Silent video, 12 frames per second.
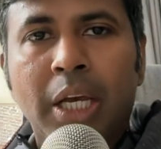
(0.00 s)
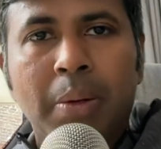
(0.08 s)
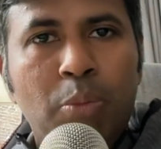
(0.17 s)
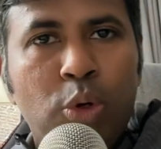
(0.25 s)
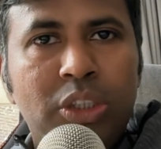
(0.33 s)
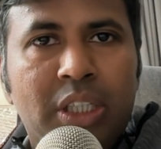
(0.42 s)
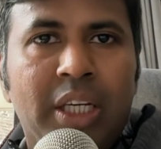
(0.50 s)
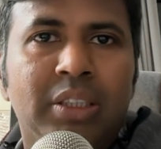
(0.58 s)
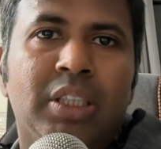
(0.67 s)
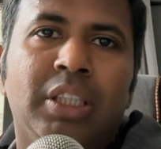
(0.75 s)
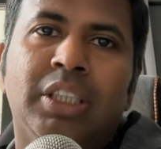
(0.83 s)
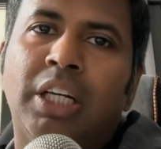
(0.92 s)
in most
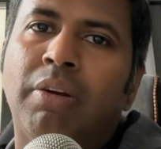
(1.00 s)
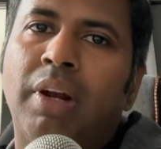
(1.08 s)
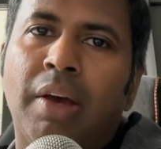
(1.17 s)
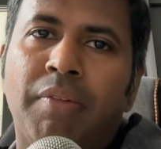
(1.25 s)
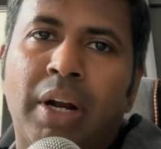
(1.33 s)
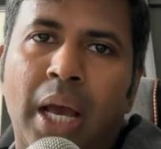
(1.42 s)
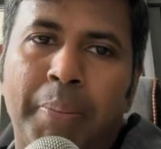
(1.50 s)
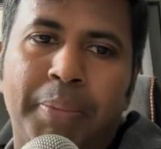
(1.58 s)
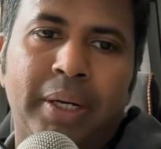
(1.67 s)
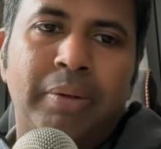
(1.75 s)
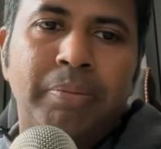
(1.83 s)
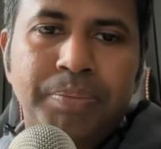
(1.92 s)
cases it will never happen.